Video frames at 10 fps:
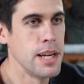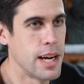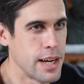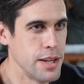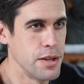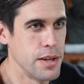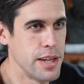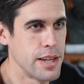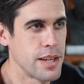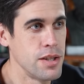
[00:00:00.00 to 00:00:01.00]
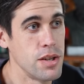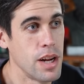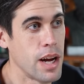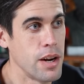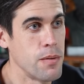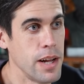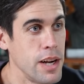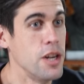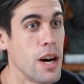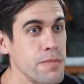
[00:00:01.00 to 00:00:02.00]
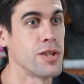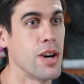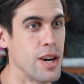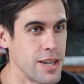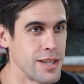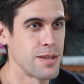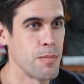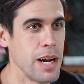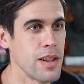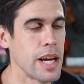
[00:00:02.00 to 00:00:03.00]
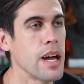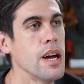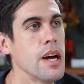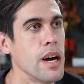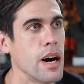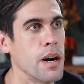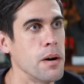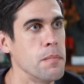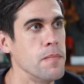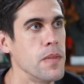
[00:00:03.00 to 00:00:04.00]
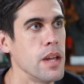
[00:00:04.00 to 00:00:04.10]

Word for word: not going to do it because yep. you're not going to write enough songs, right? Yes. Like, um,